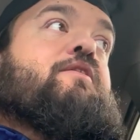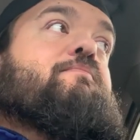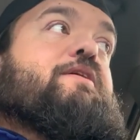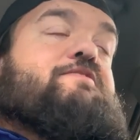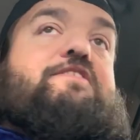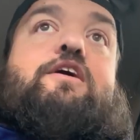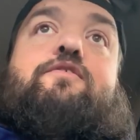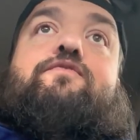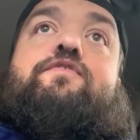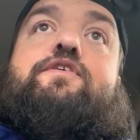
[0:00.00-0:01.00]

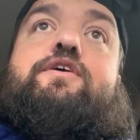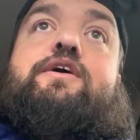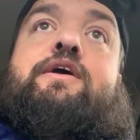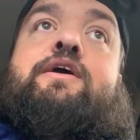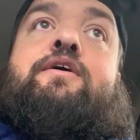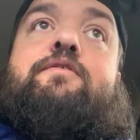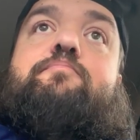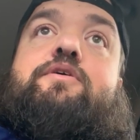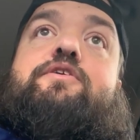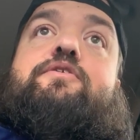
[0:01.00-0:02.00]
Myself and
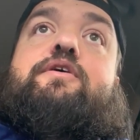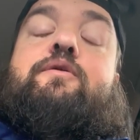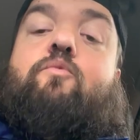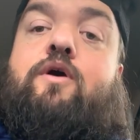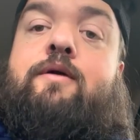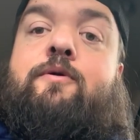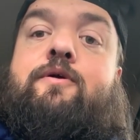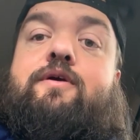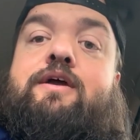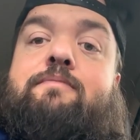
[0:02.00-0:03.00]
Binder and
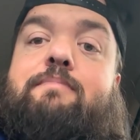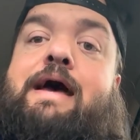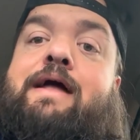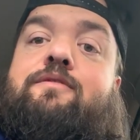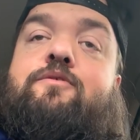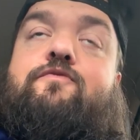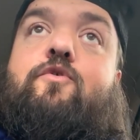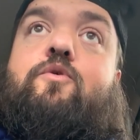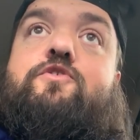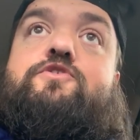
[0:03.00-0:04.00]
Weimer and Matt look
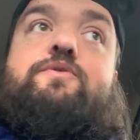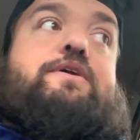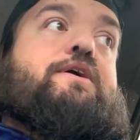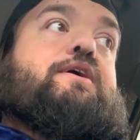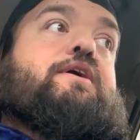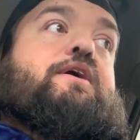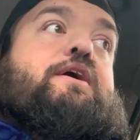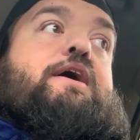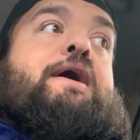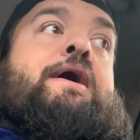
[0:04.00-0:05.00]
forward to it
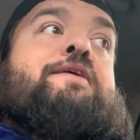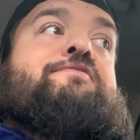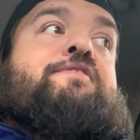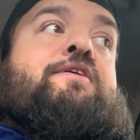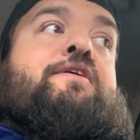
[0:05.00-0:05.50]
as